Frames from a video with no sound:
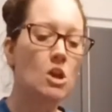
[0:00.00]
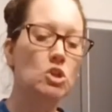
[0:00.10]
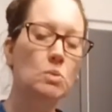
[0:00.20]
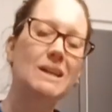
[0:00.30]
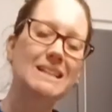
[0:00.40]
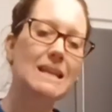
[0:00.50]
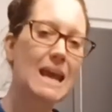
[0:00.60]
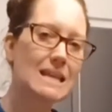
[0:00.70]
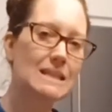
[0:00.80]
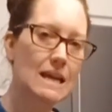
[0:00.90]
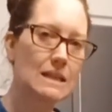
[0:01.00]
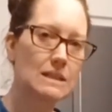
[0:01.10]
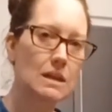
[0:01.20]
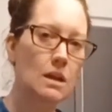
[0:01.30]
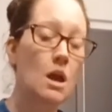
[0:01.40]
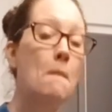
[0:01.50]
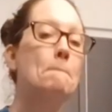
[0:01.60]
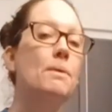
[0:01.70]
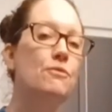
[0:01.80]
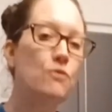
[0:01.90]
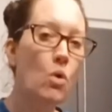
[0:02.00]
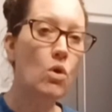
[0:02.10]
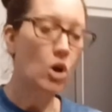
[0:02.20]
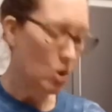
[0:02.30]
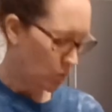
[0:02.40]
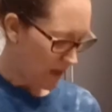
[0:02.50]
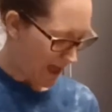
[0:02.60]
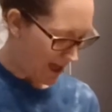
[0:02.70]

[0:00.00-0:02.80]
So we're gonna taste test it before we